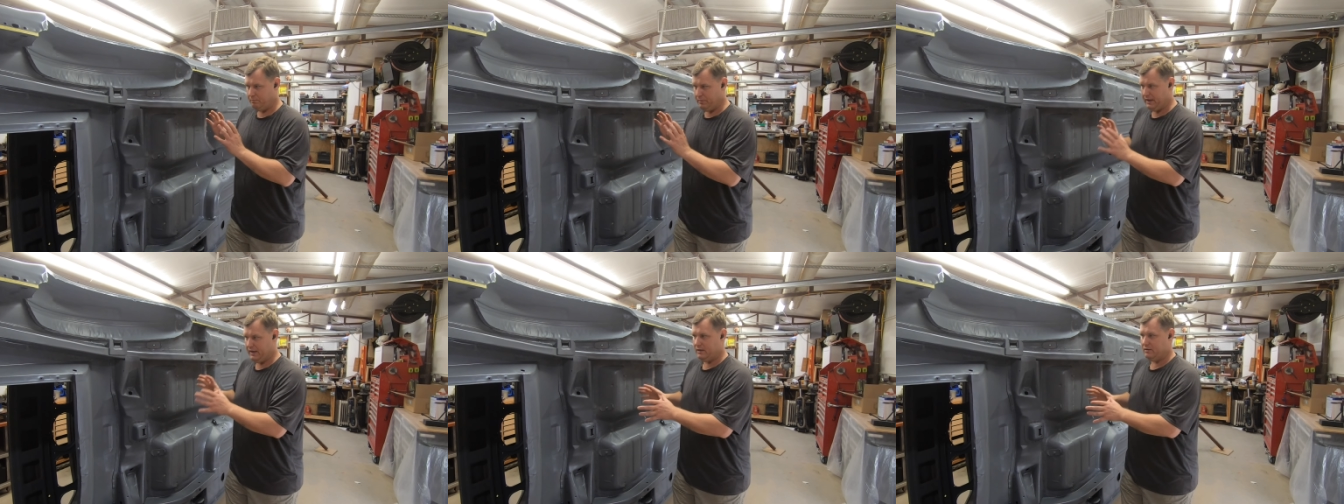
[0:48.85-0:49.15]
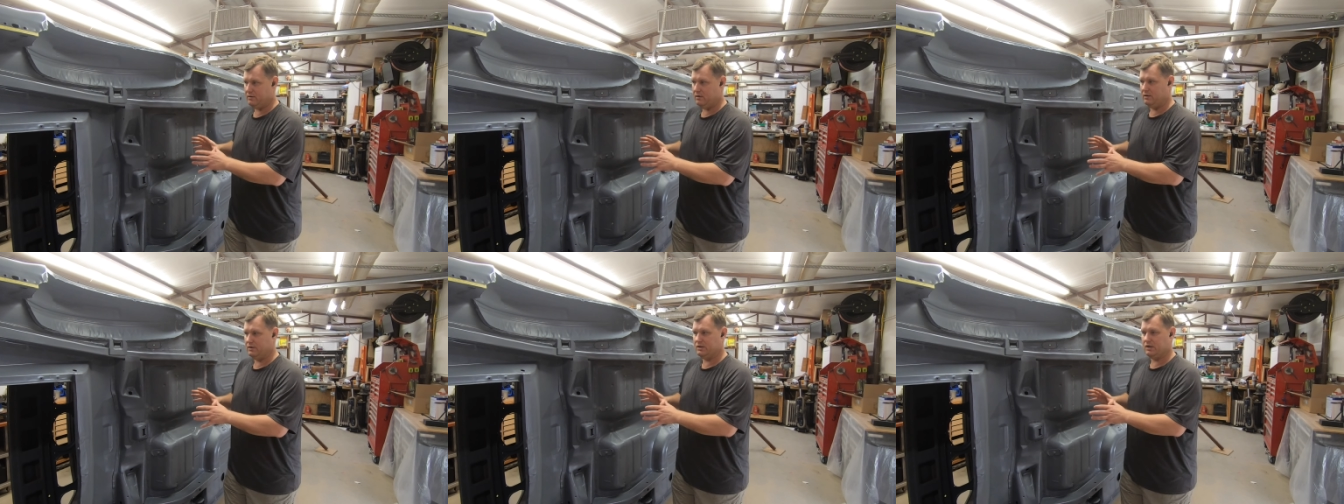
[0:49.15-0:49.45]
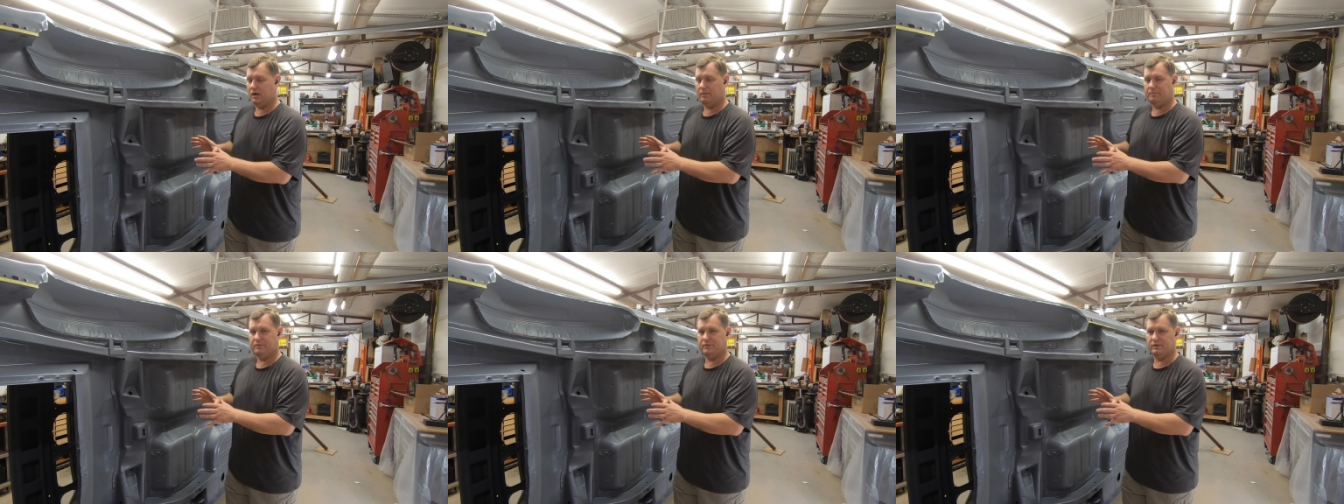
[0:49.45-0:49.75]
paint on
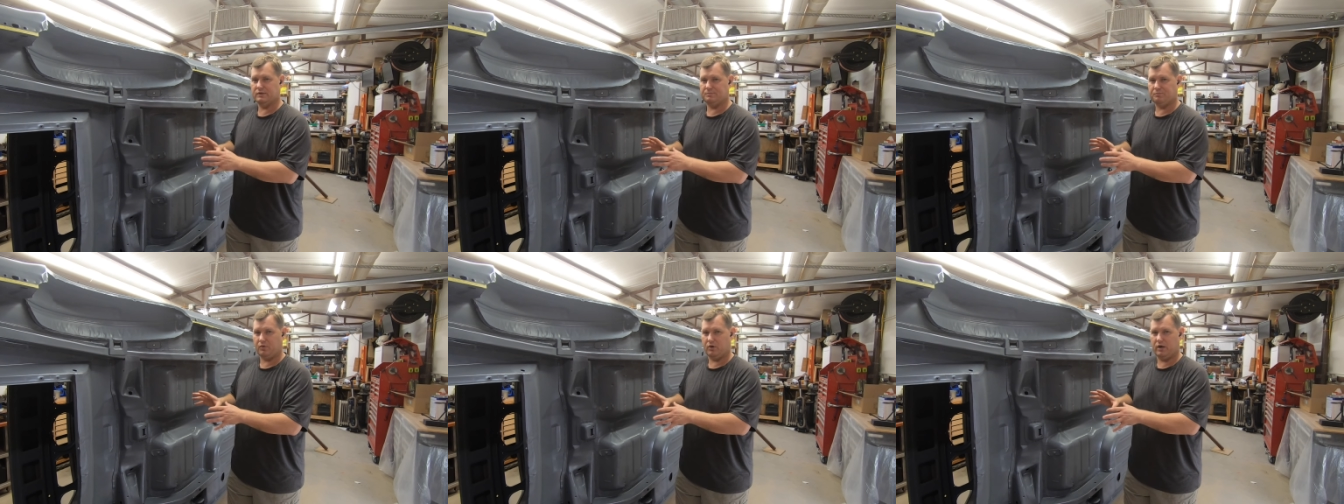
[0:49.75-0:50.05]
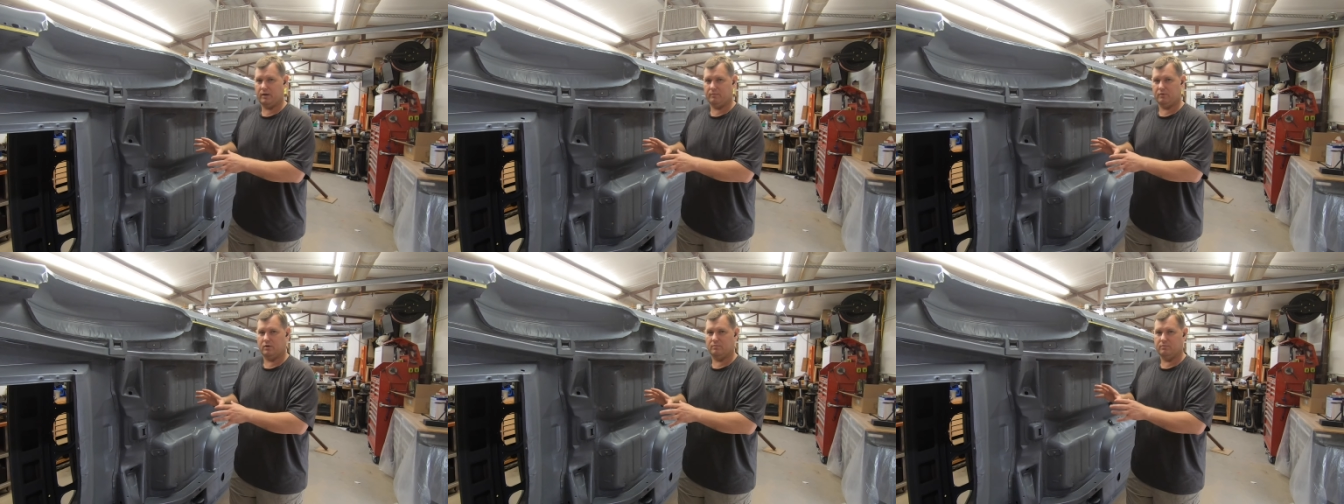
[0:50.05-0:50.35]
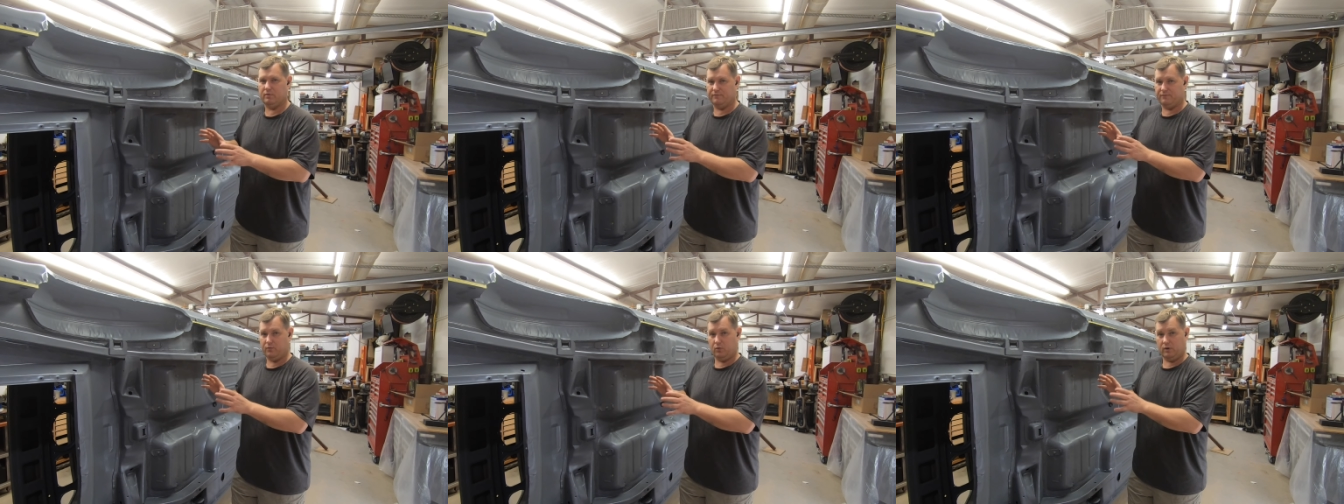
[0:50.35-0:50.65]
top of this primer
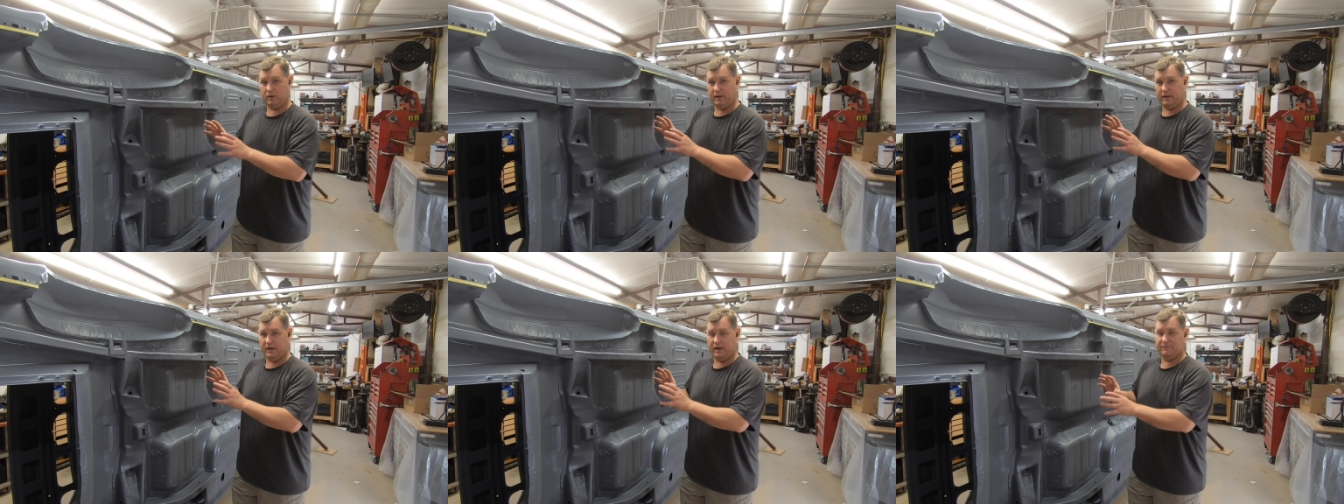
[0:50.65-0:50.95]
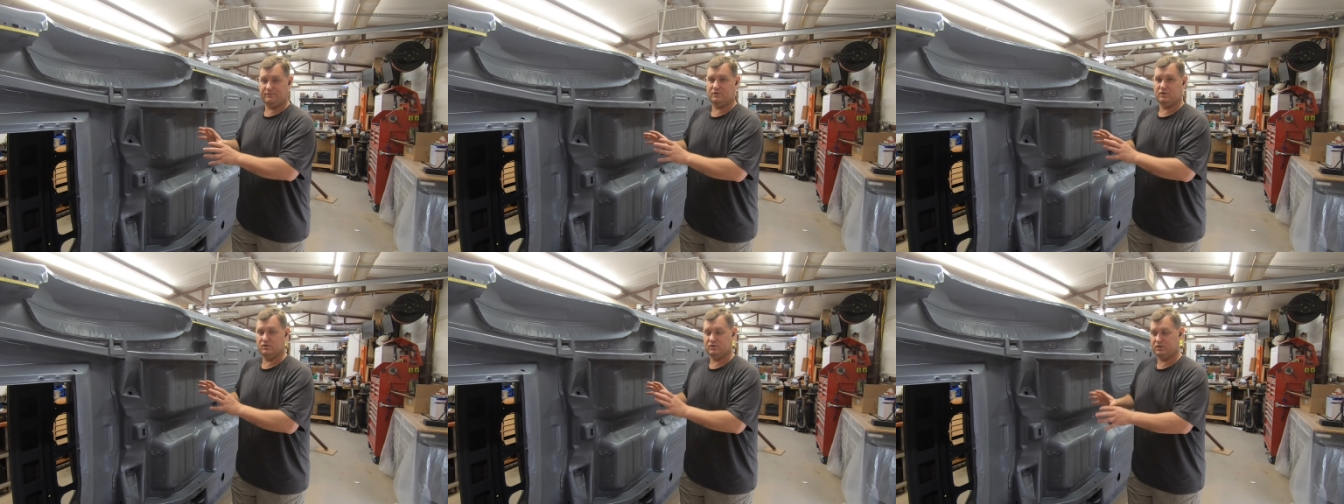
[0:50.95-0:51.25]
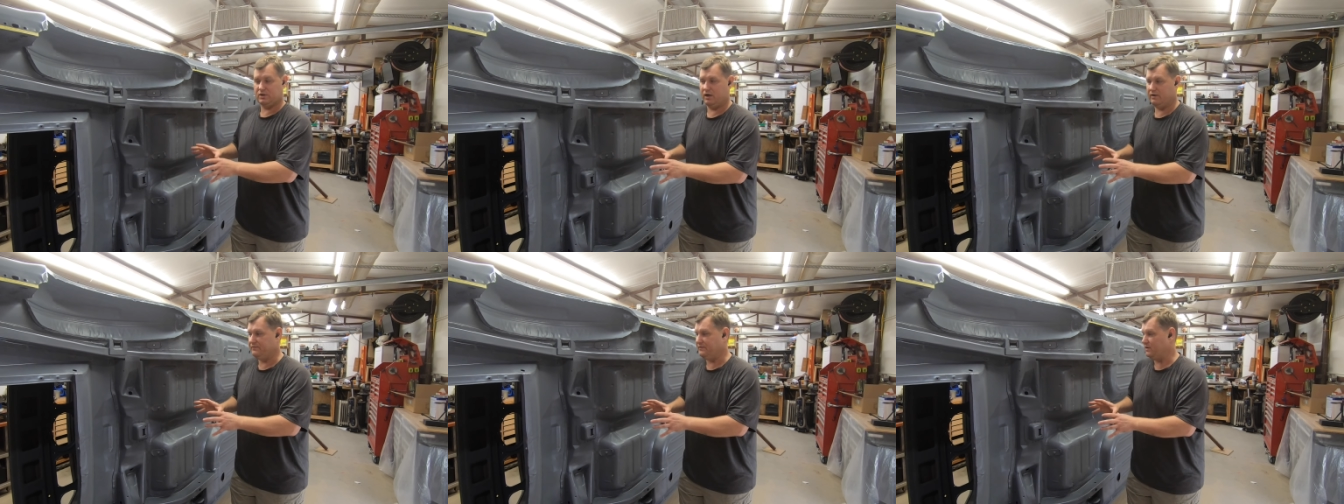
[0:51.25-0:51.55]
before I have to
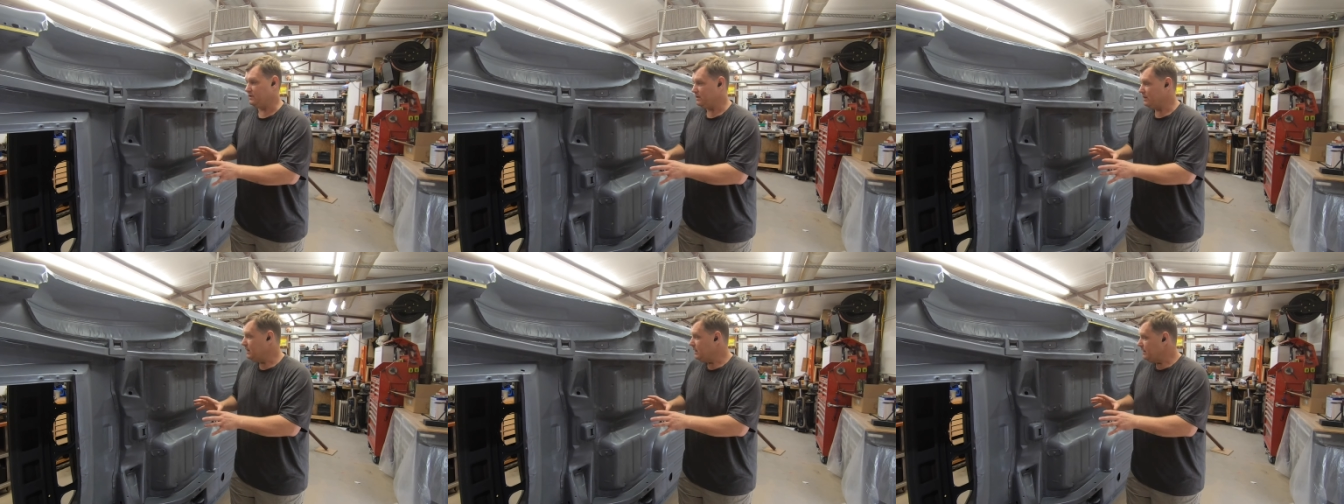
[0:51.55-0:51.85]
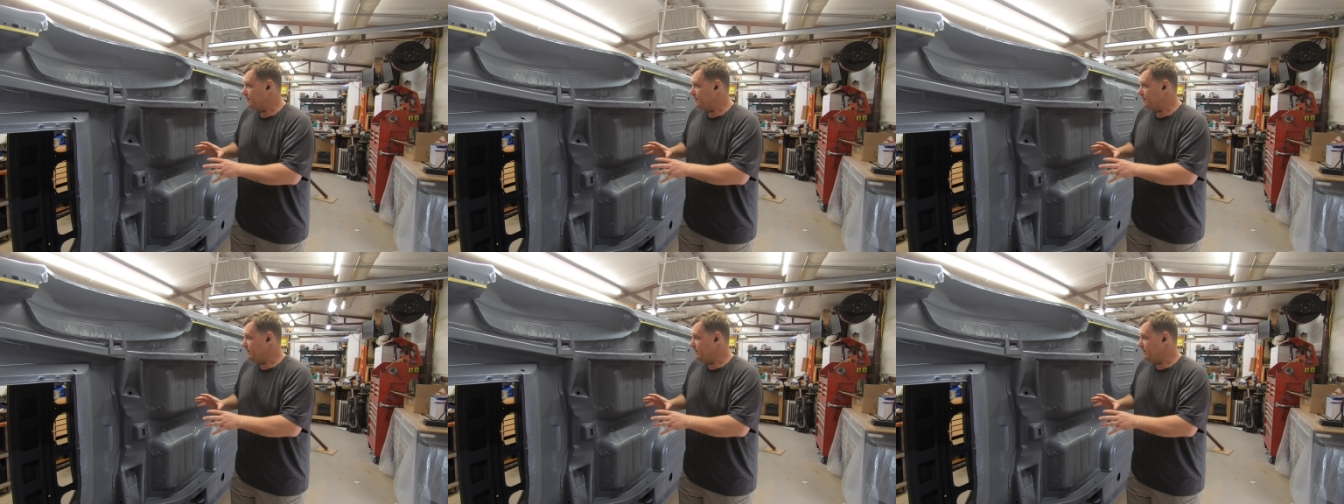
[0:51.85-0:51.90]
scuff it.